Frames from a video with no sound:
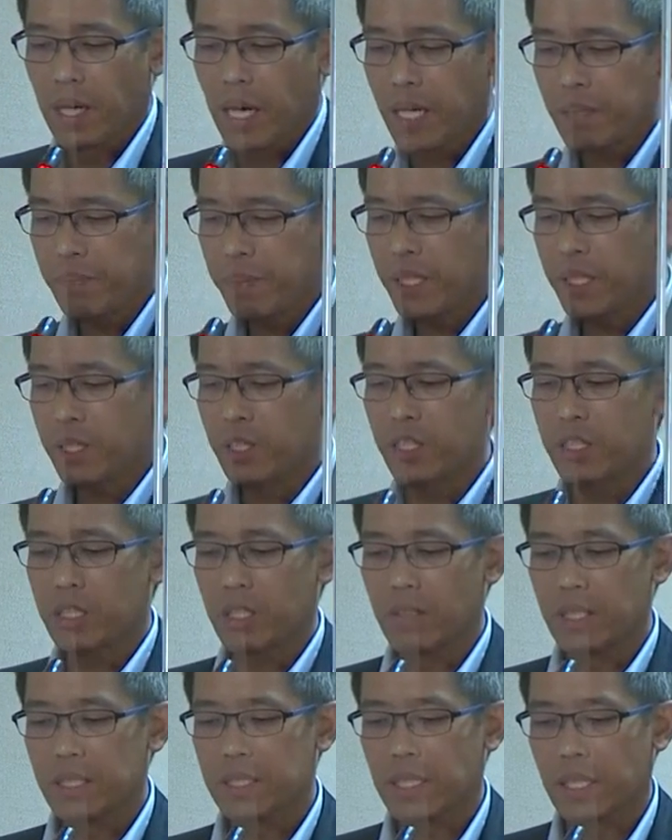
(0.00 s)
IP
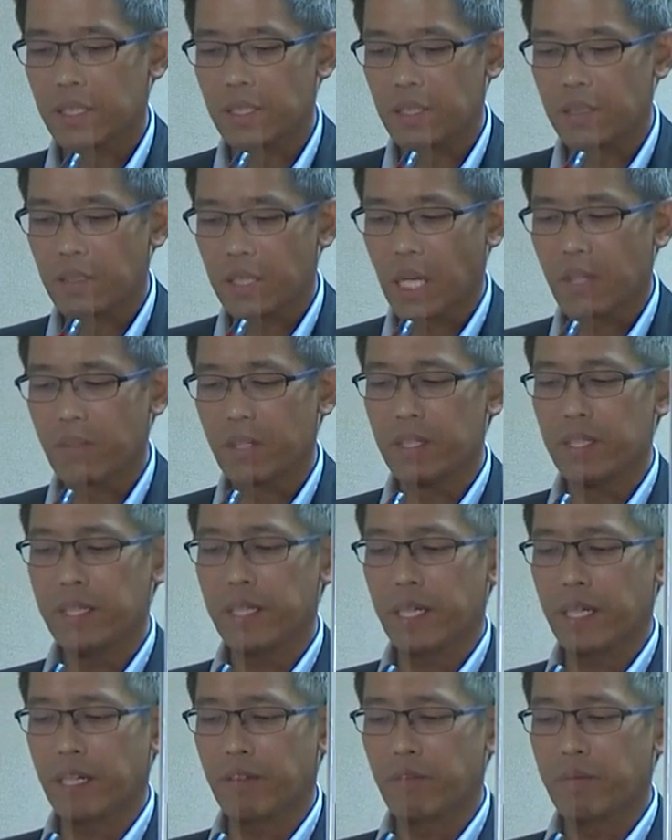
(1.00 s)
insurers
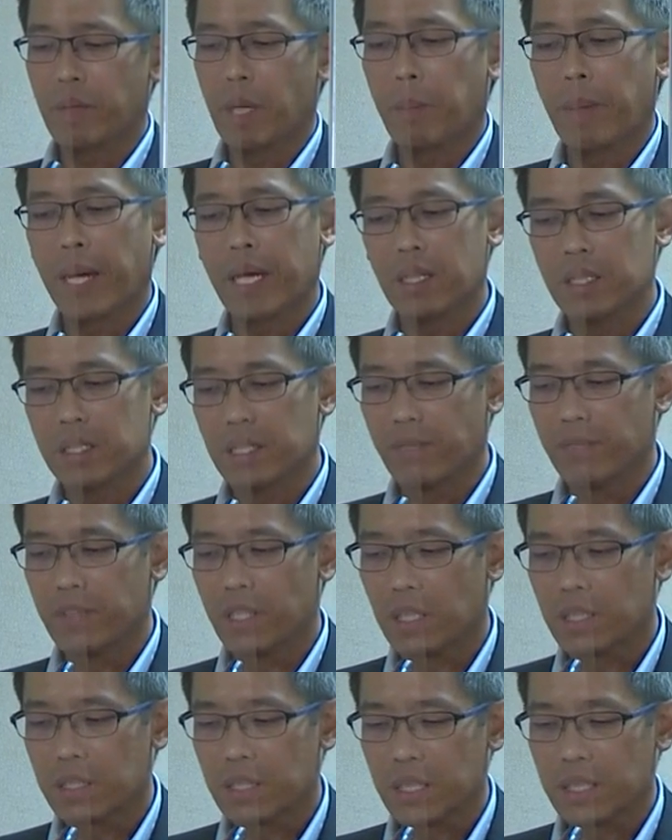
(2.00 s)
currently have panels of
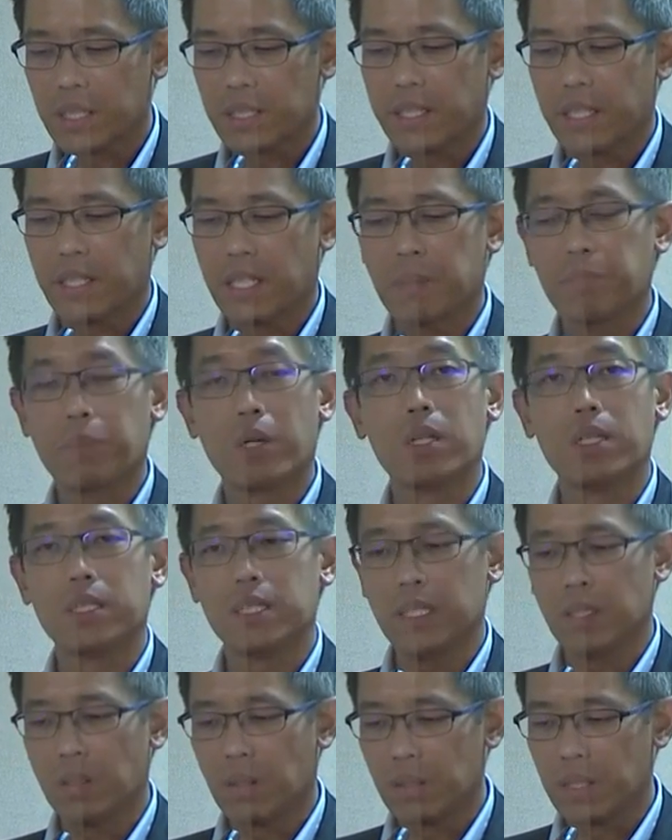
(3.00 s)
doctors that their
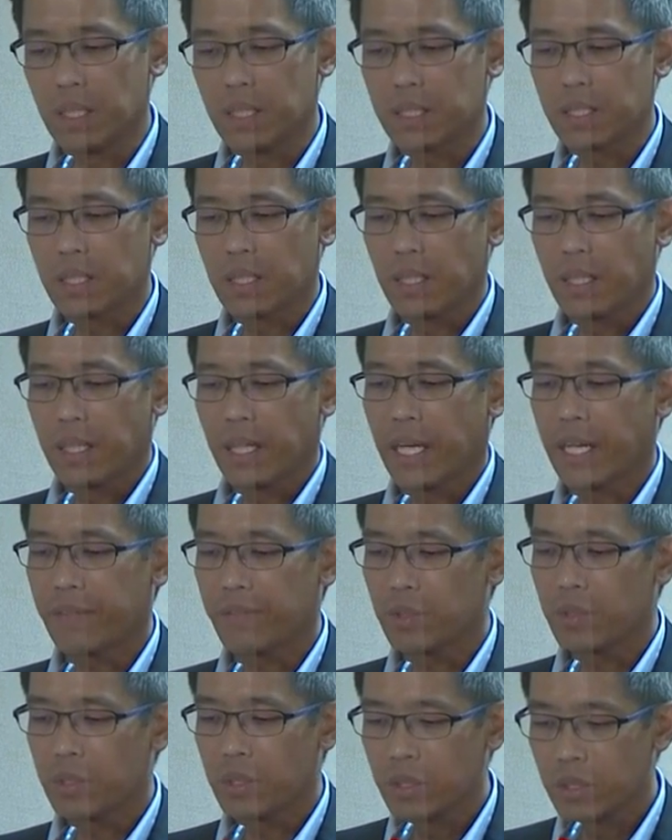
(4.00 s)
policyholders have
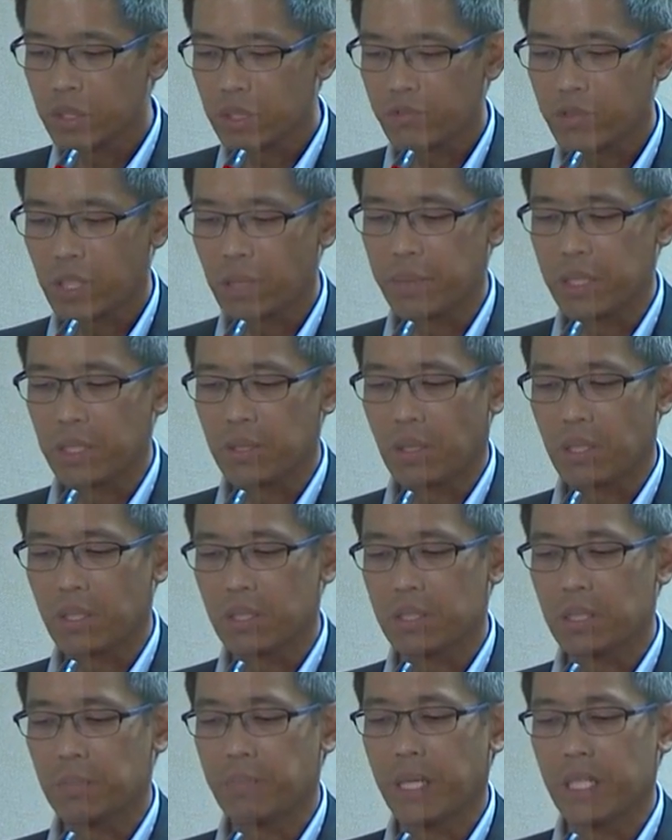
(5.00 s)
to choose from in
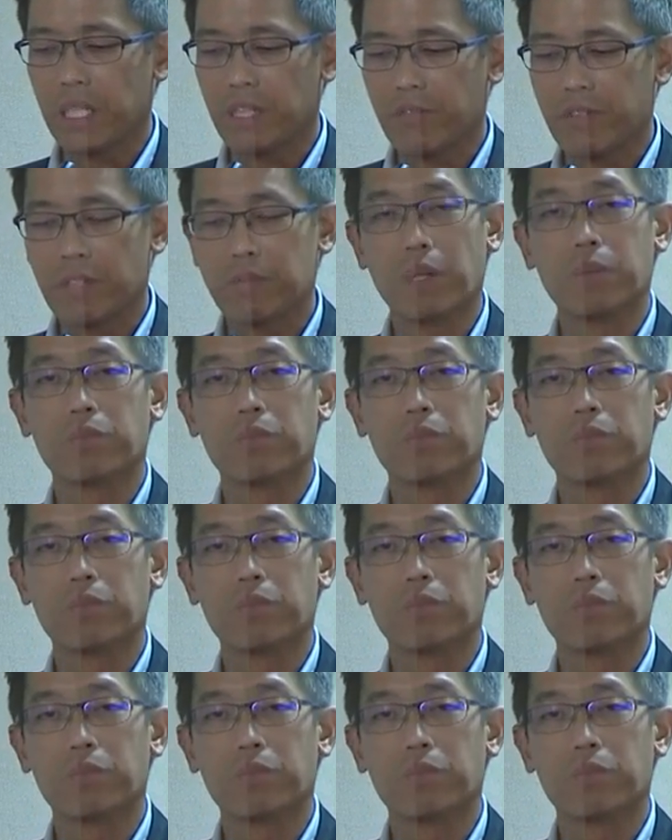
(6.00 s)
order to benefit